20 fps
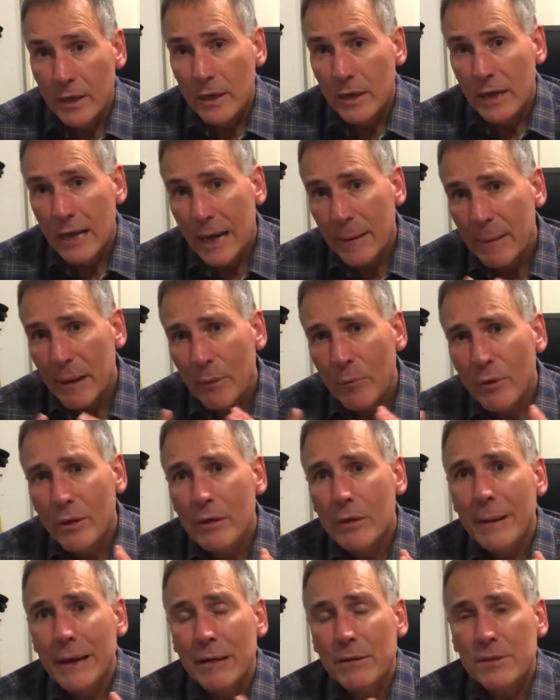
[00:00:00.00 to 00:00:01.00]
come up with
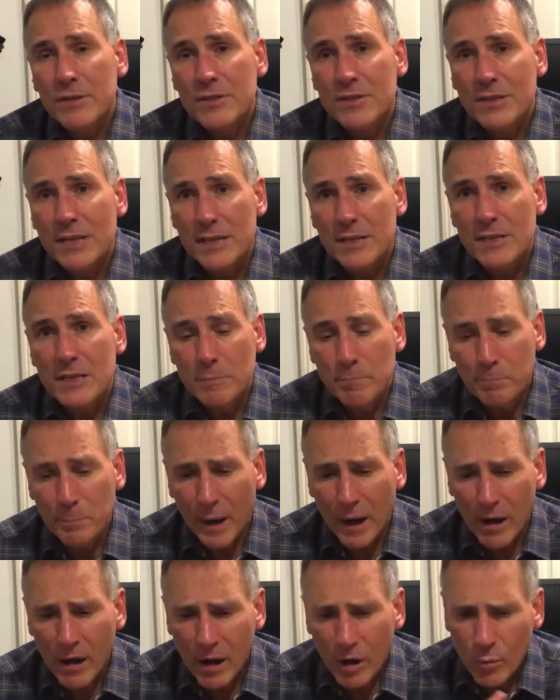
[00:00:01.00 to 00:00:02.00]
about 60
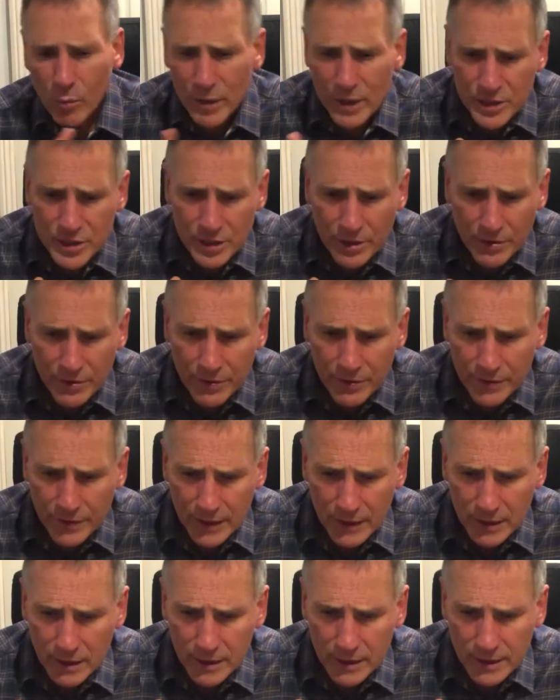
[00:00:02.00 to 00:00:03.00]
bar, which I
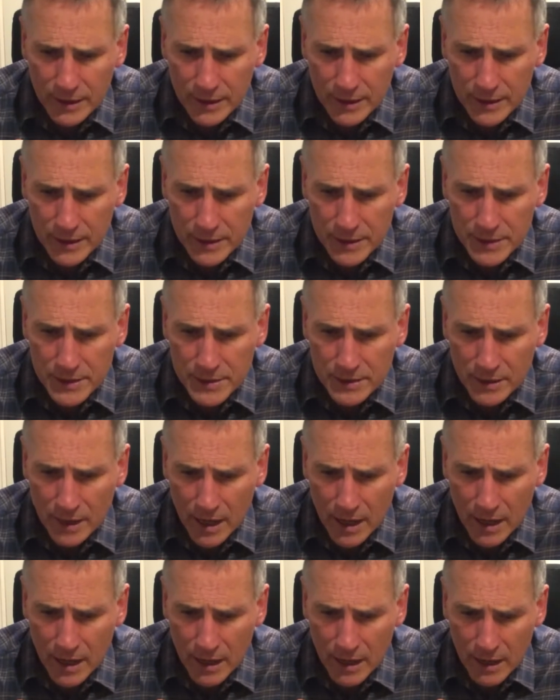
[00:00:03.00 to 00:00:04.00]
think is
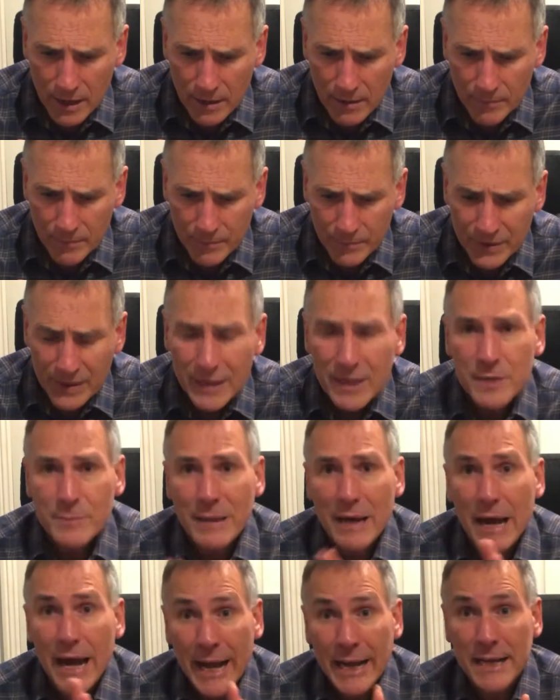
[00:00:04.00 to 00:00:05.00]

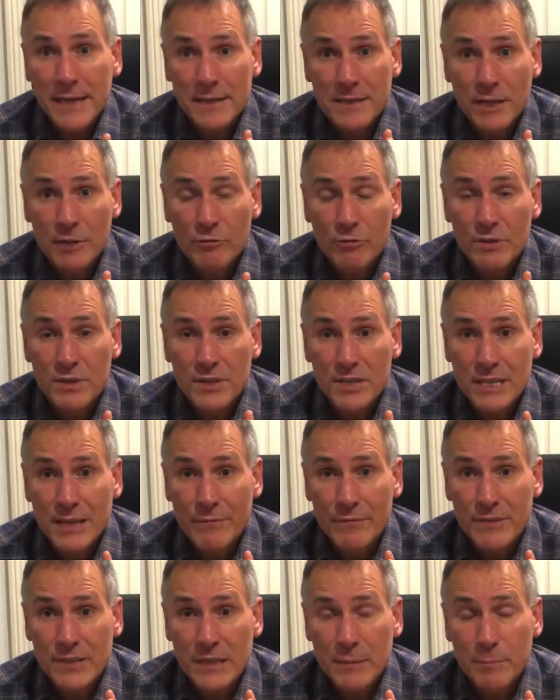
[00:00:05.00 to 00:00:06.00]
about
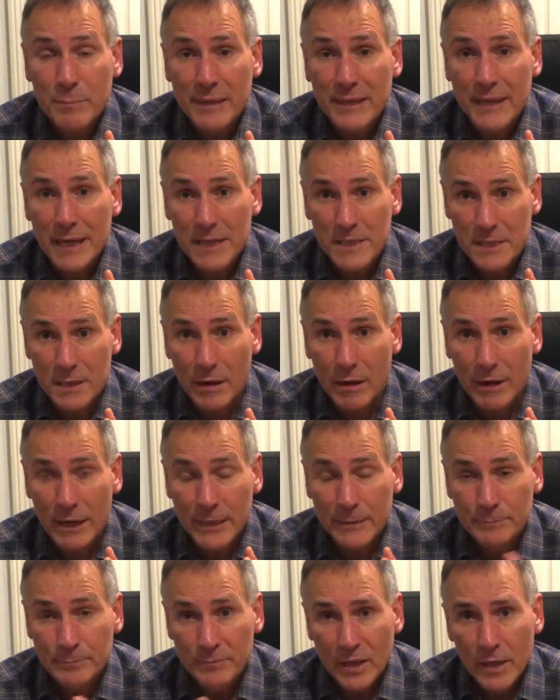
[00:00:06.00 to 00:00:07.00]
870 psi.
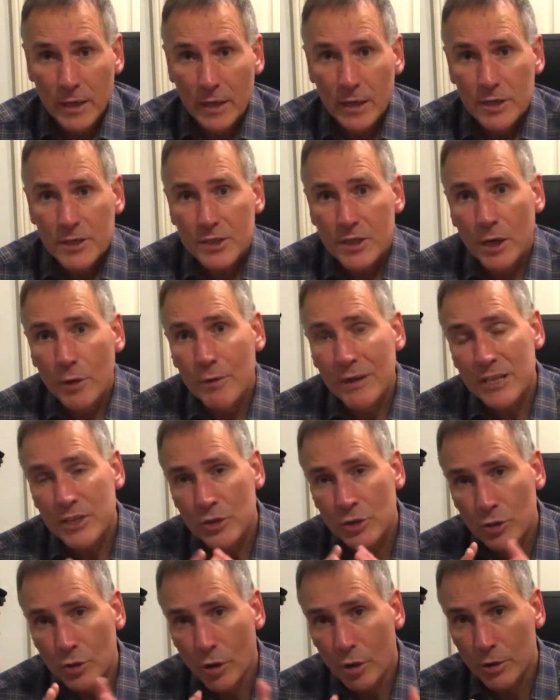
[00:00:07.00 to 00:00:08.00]
So it's
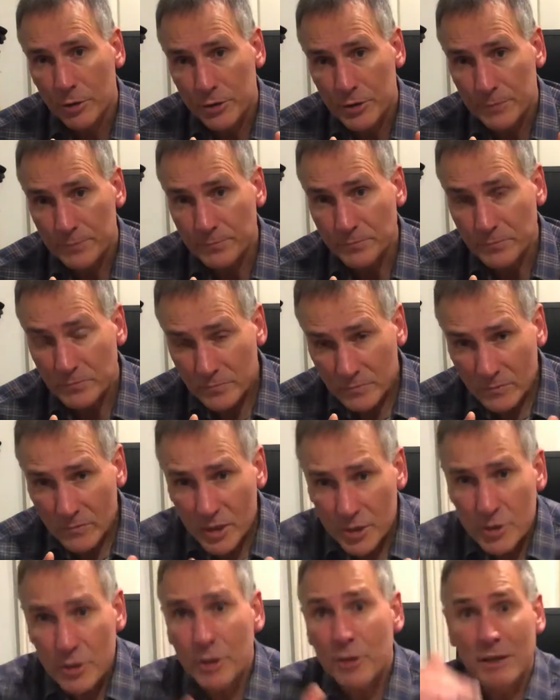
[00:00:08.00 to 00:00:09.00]
not,
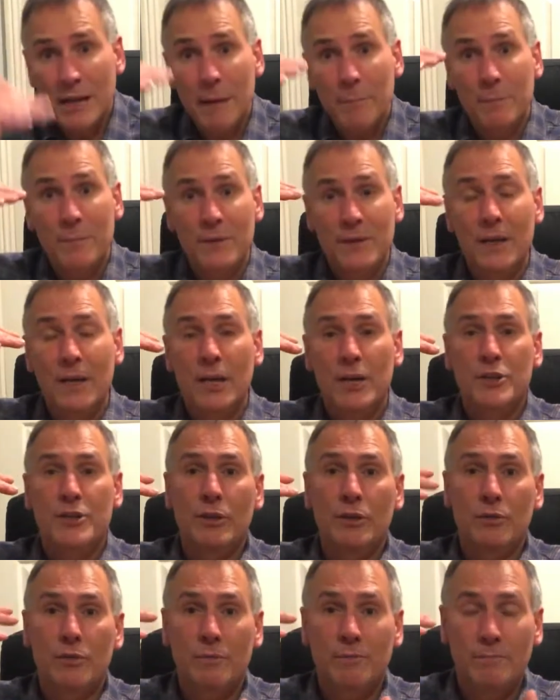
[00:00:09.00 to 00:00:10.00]
so you come to
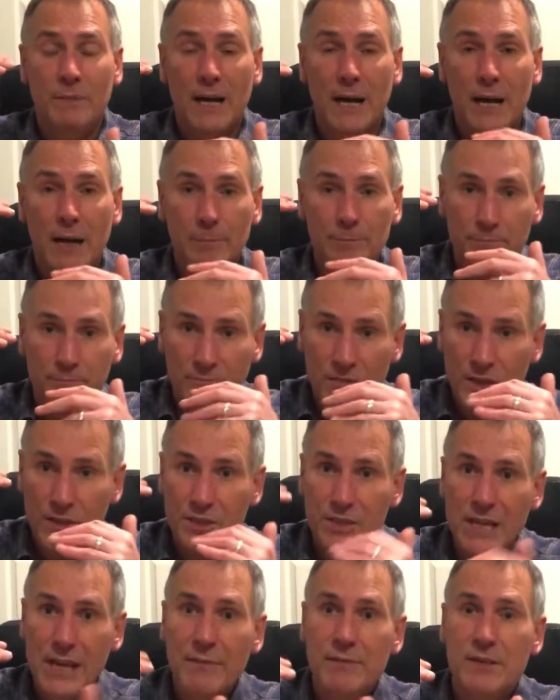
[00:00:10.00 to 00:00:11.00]
your
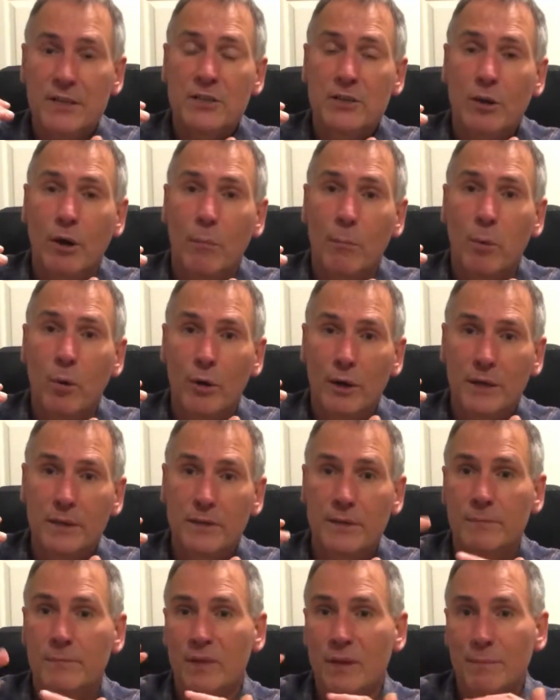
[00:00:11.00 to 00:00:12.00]
safety stop
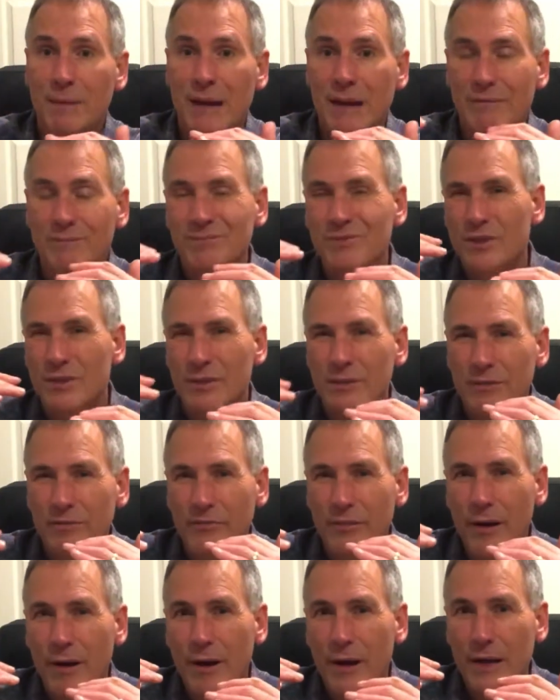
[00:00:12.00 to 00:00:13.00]
point about sort of
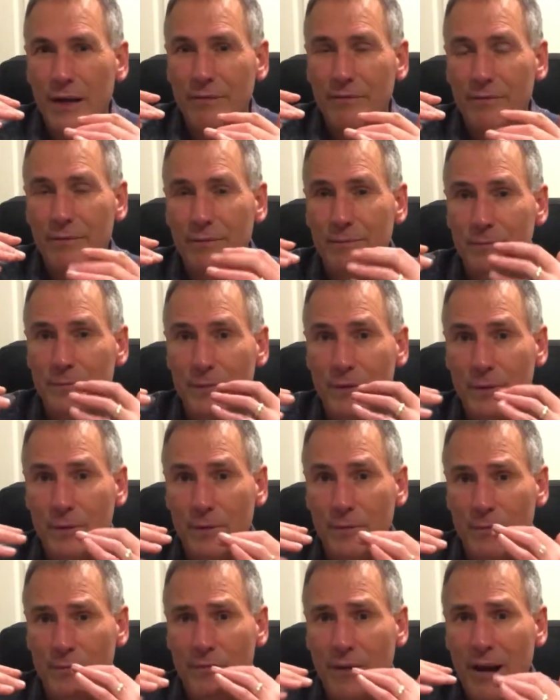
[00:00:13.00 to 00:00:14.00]

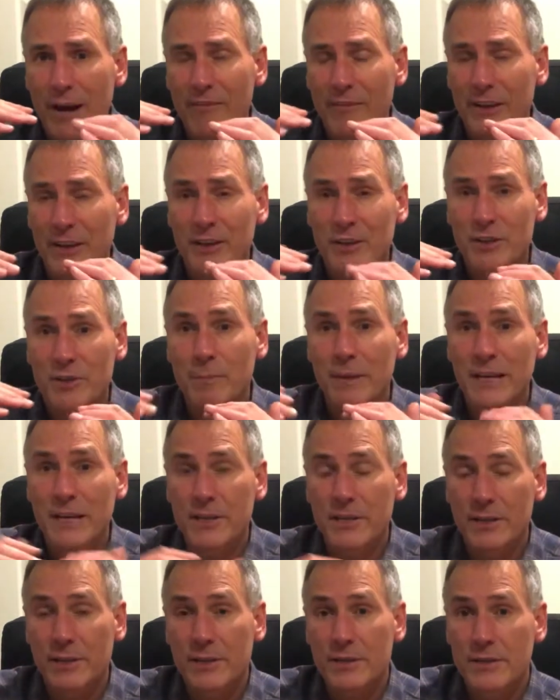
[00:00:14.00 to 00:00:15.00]
five-ish
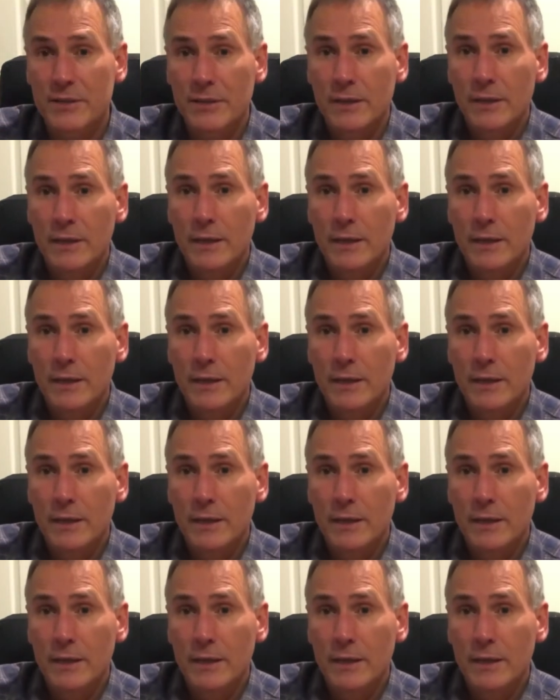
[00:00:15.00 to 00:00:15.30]
meters,